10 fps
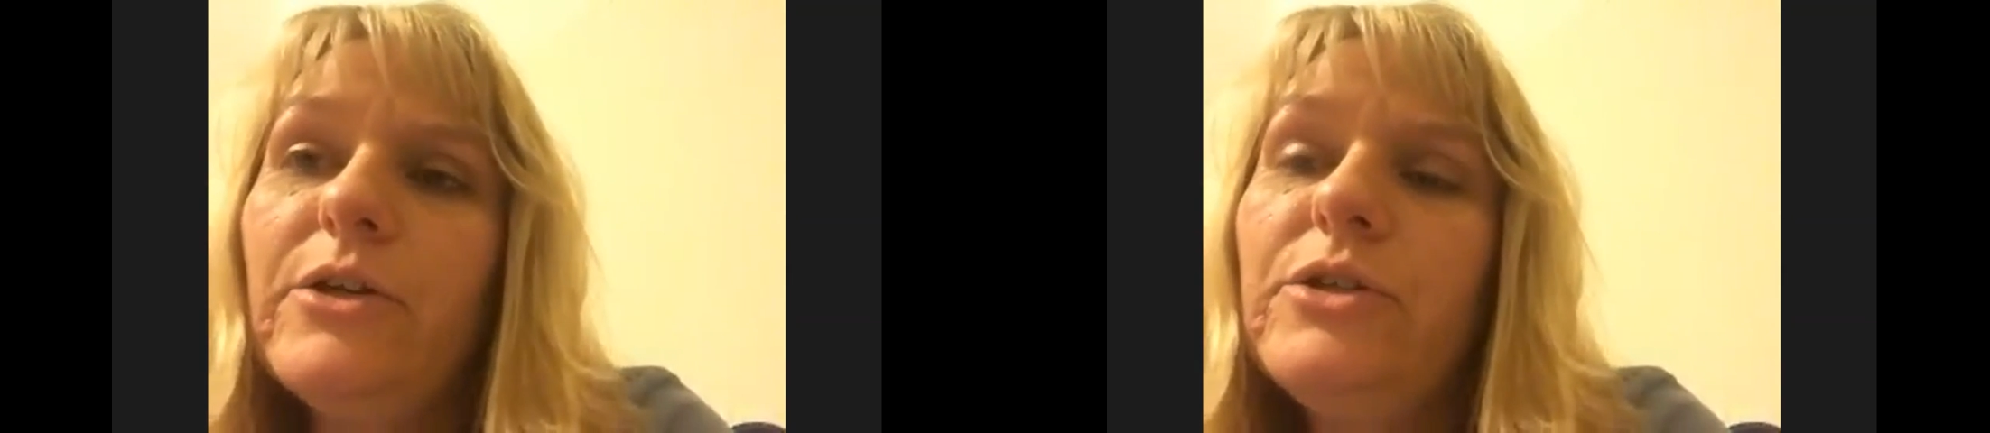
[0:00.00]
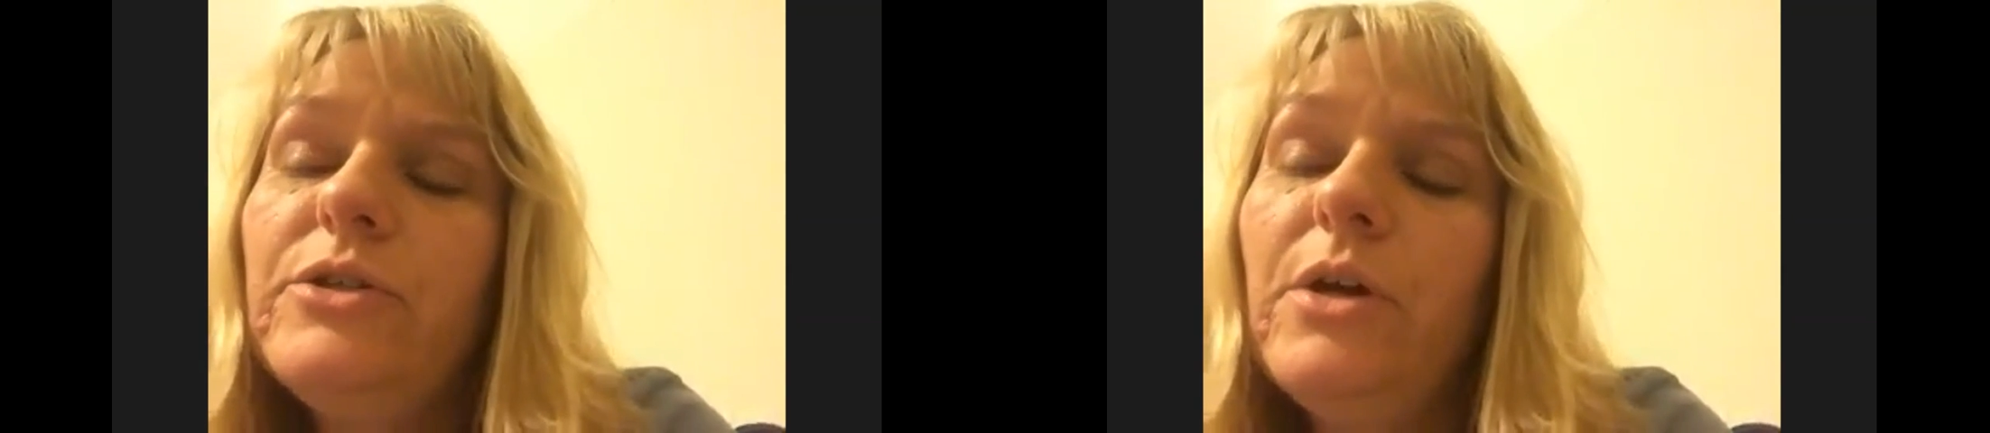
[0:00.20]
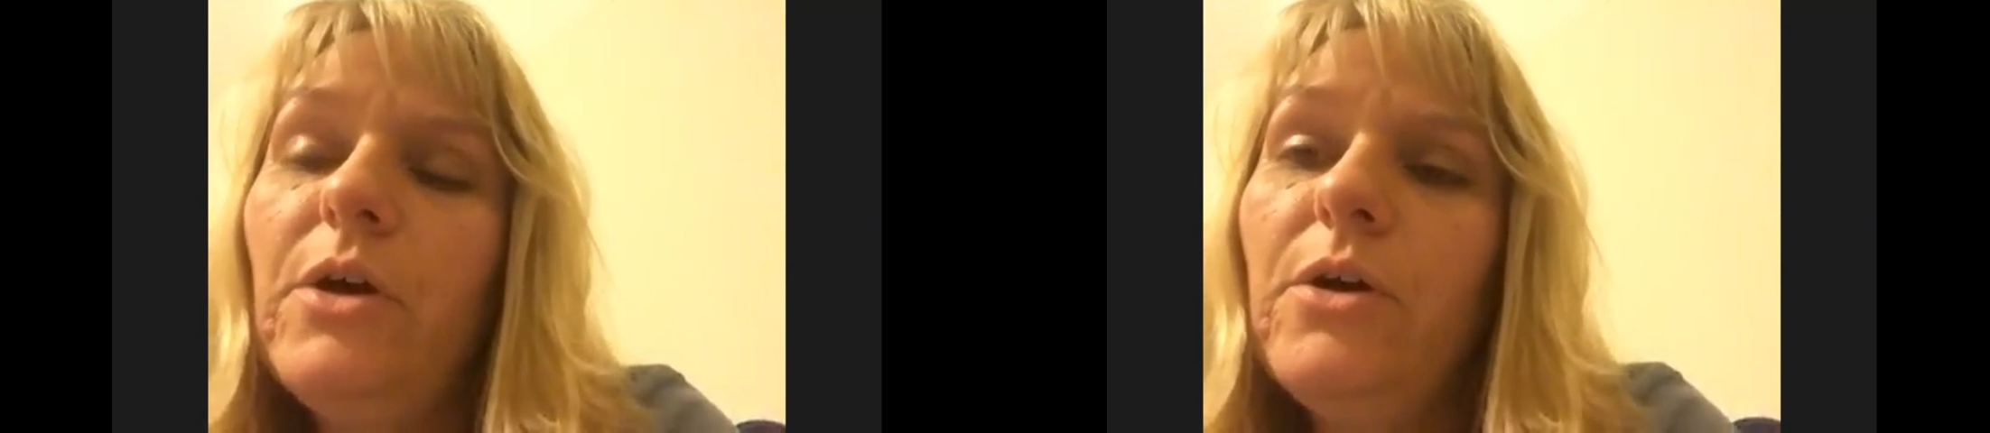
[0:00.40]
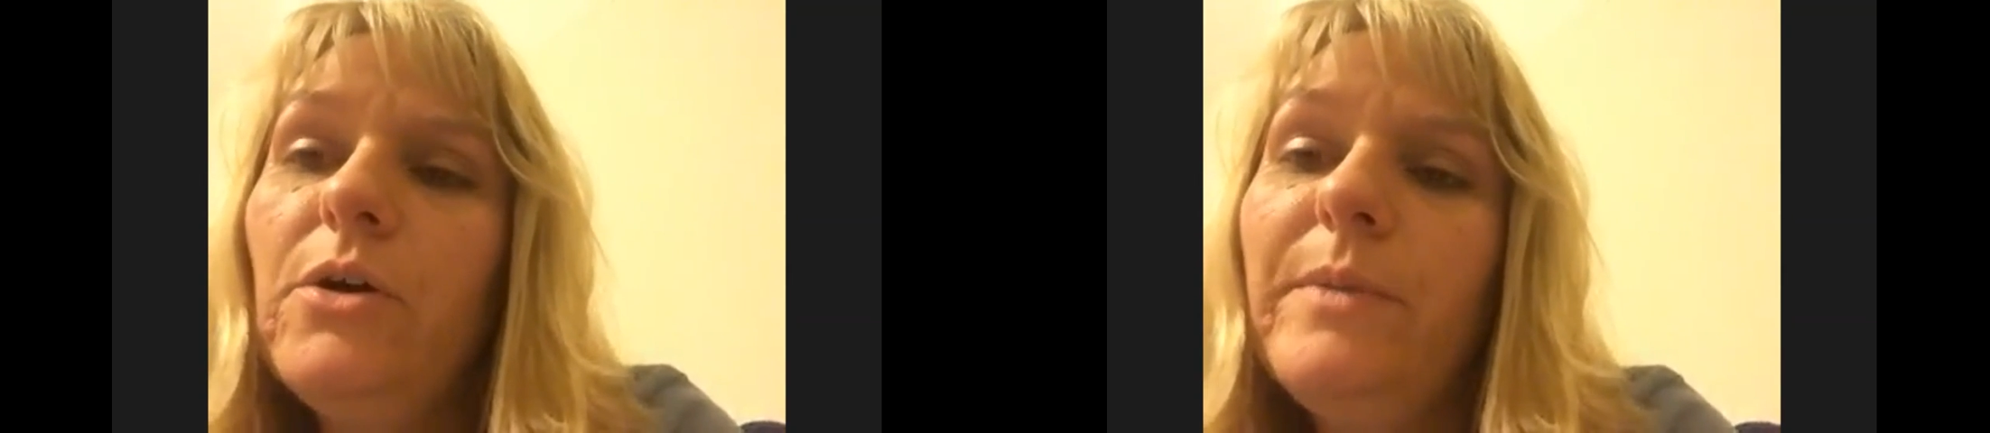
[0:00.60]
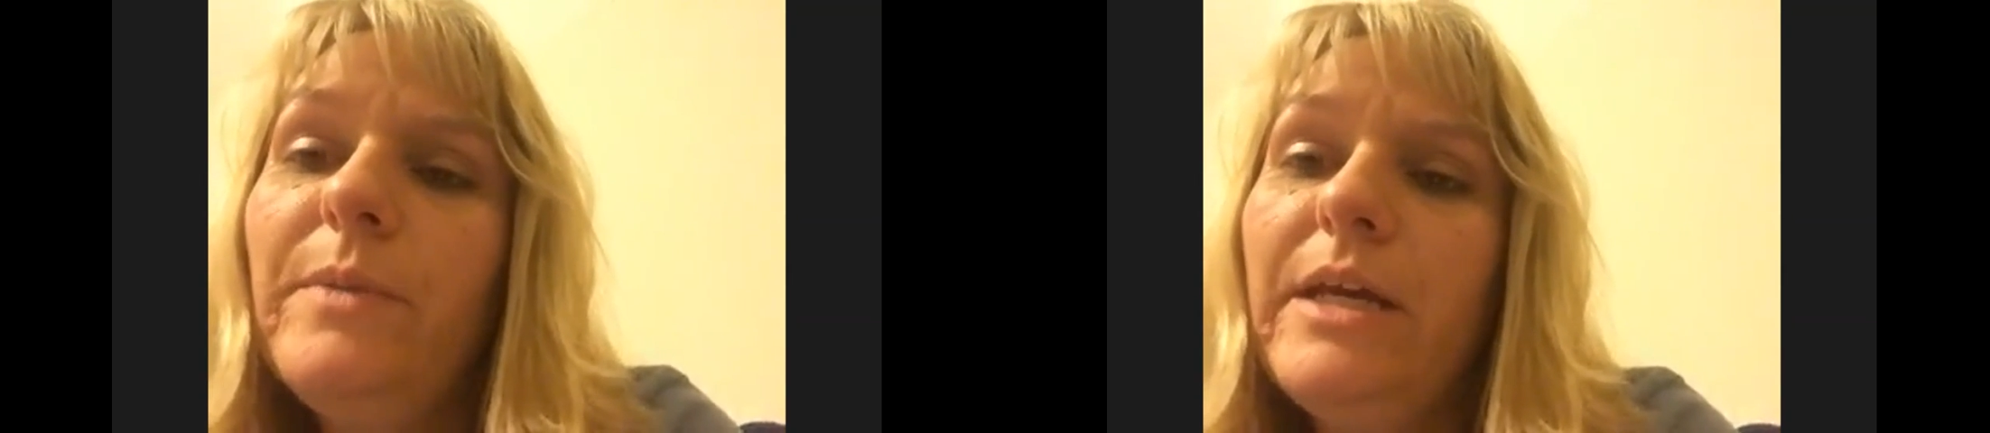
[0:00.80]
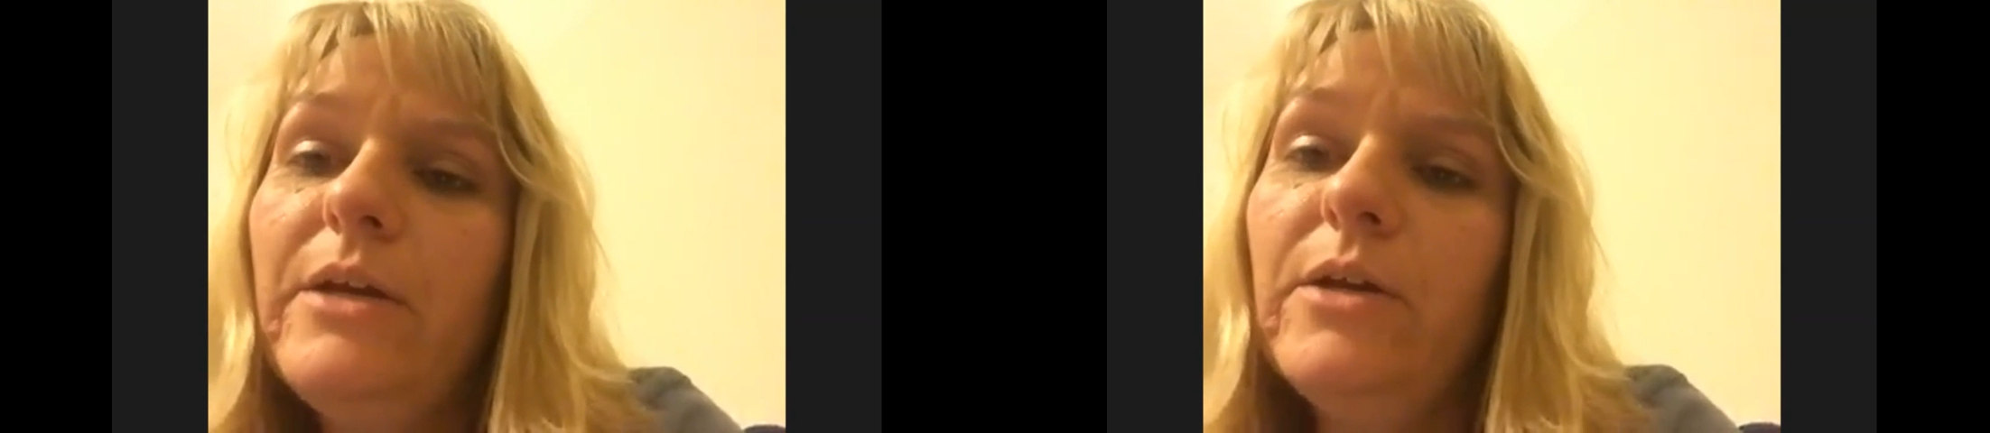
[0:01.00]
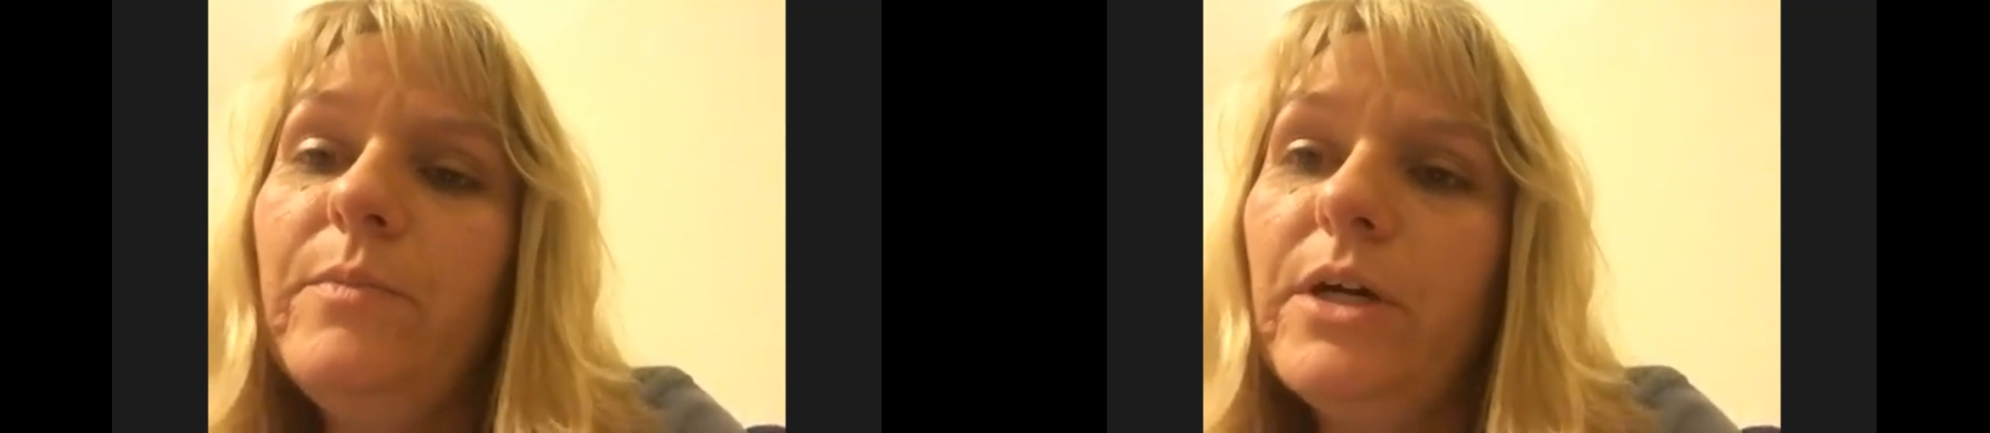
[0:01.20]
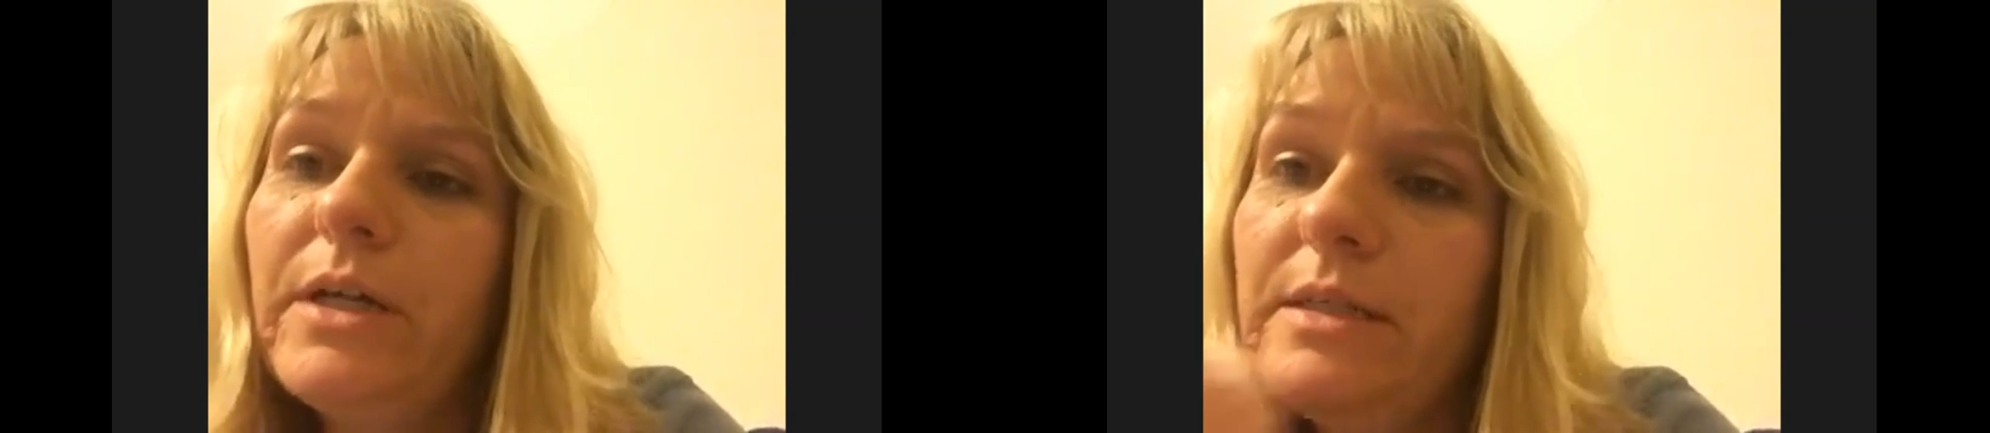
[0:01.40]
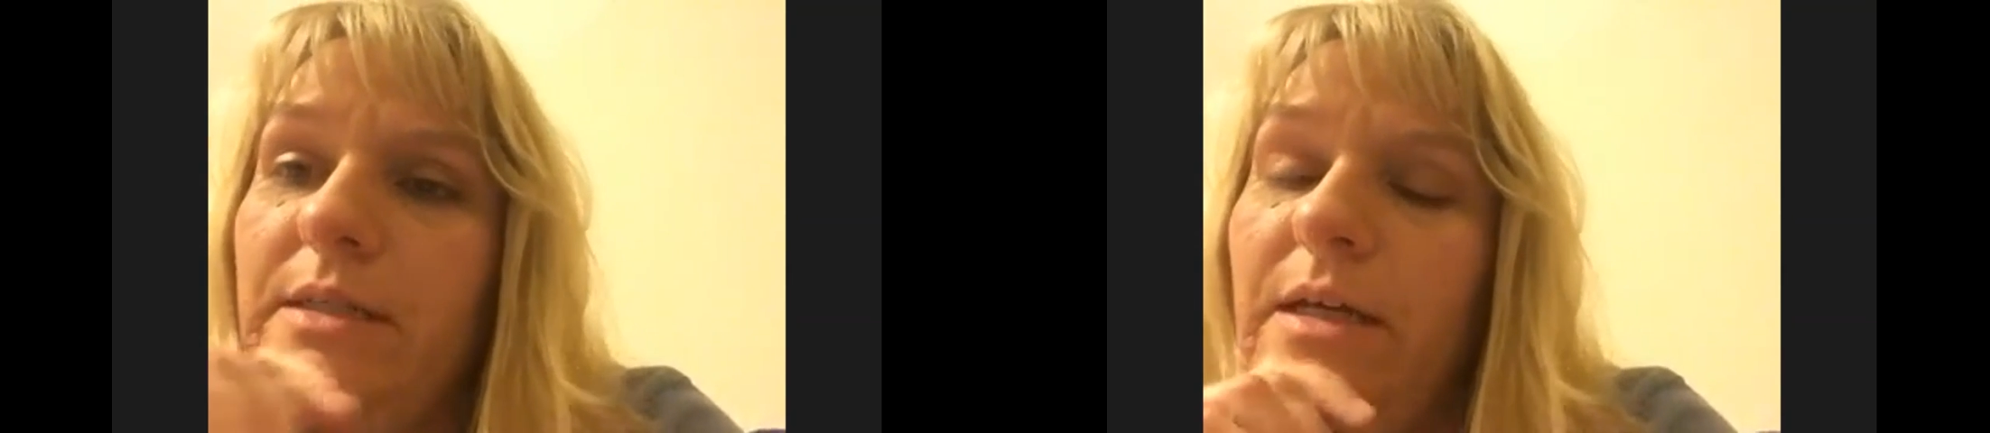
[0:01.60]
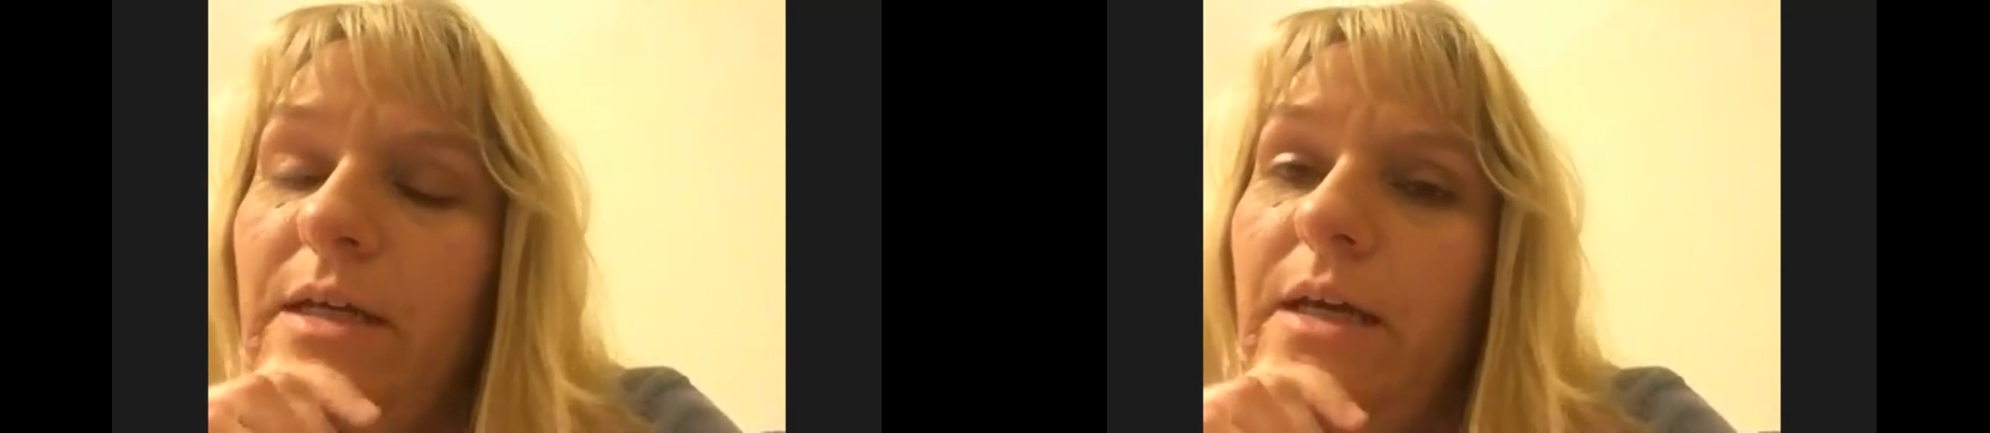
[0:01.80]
There's so many good books